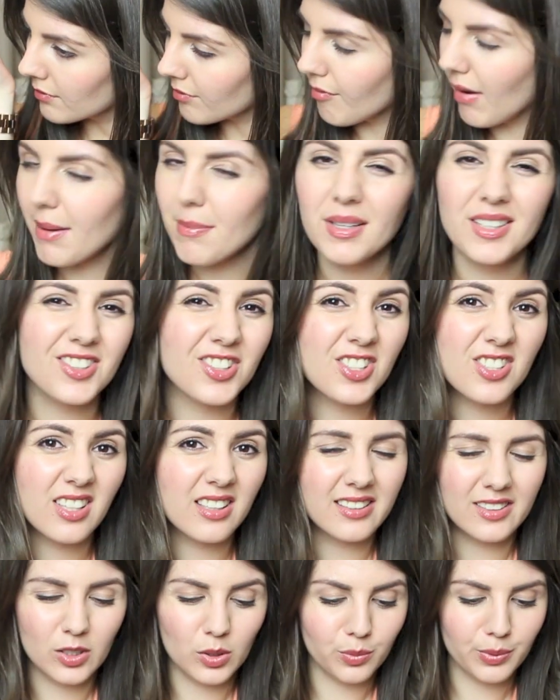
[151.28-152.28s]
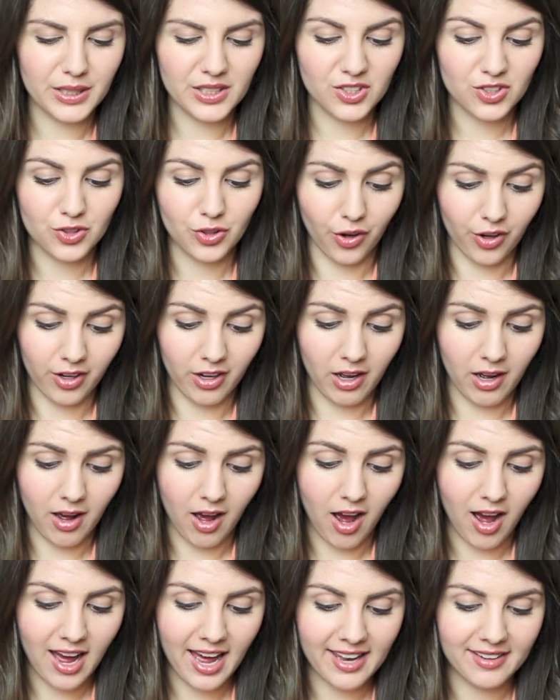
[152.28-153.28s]
Maybe it's just a little bit stronger.
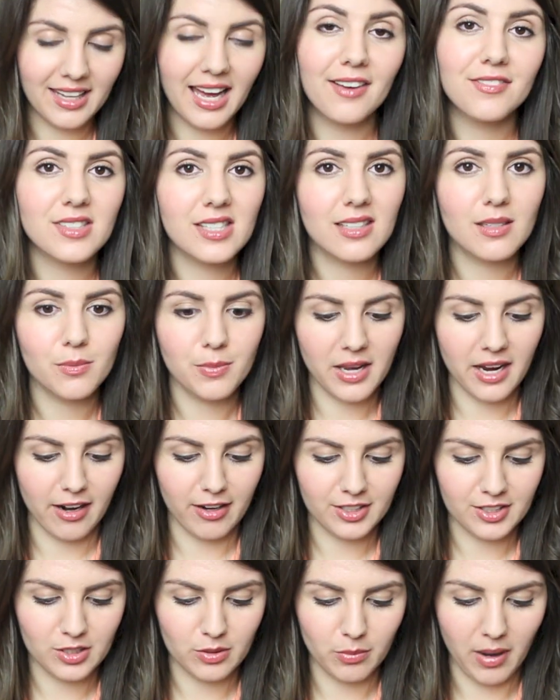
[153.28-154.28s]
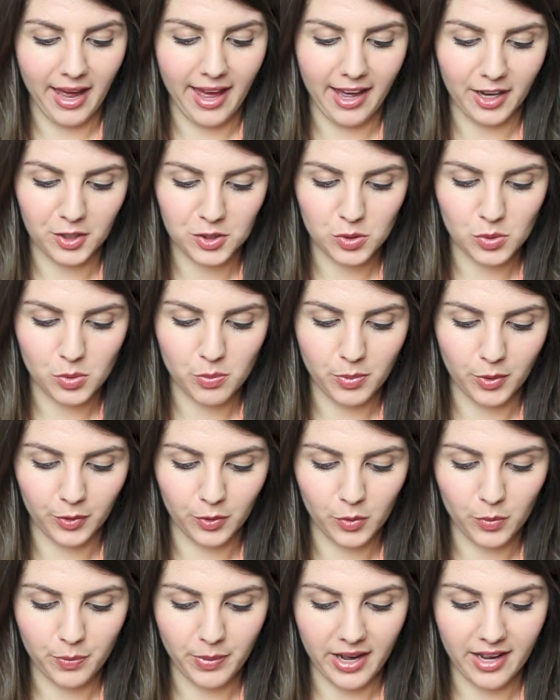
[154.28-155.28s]
I'd have to compare it to my actual
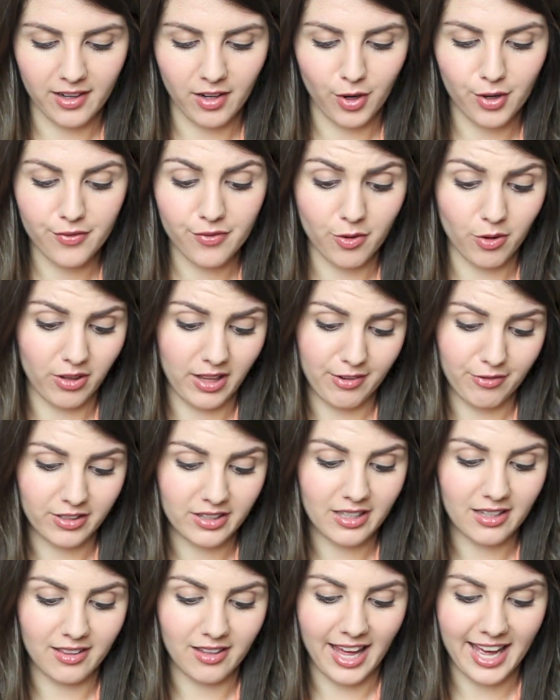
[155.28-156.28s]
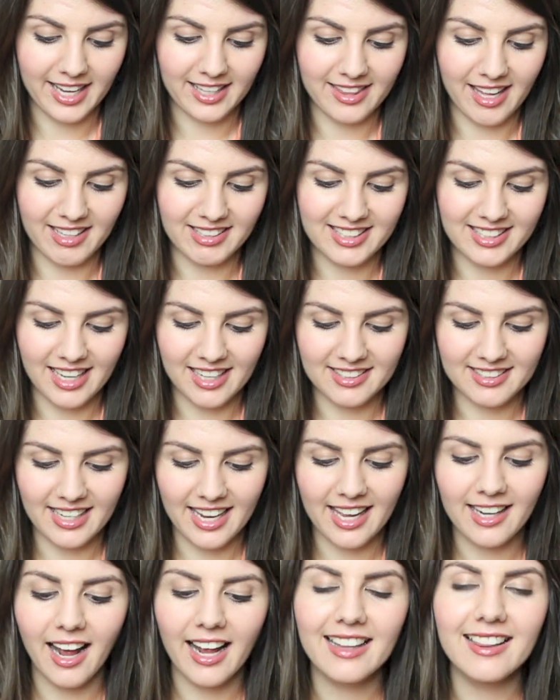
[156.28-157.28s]
bottle, but overall I really like that scent,
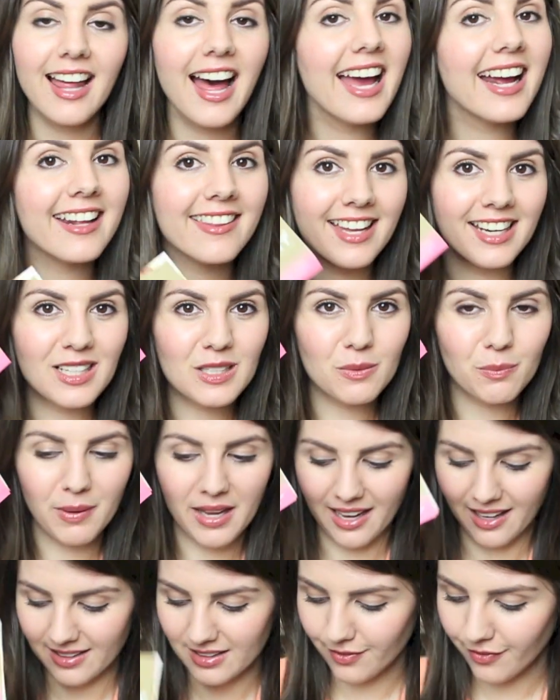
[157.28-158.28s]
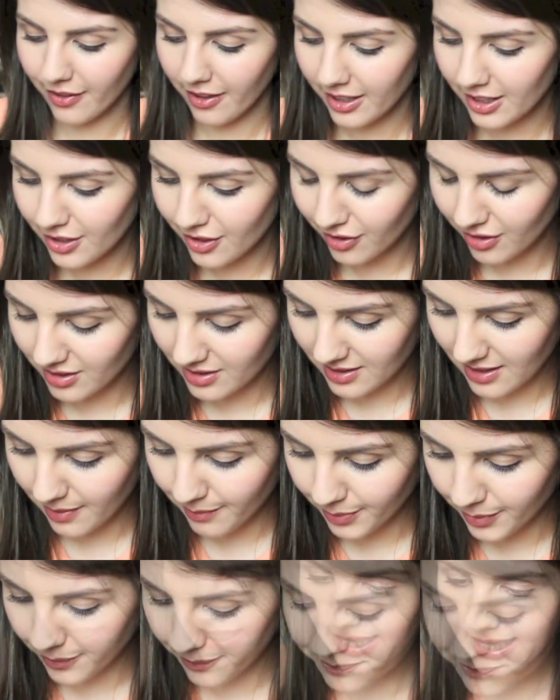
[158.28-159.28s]
and I like that it's pink. It's a very cute
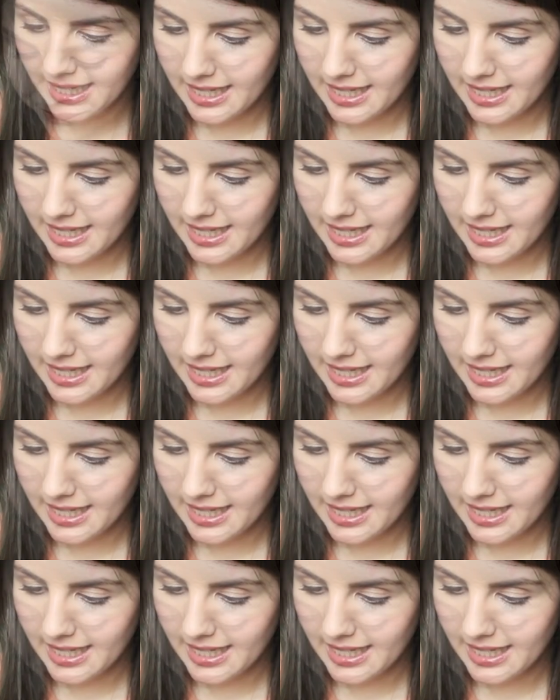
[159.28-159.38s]
sample.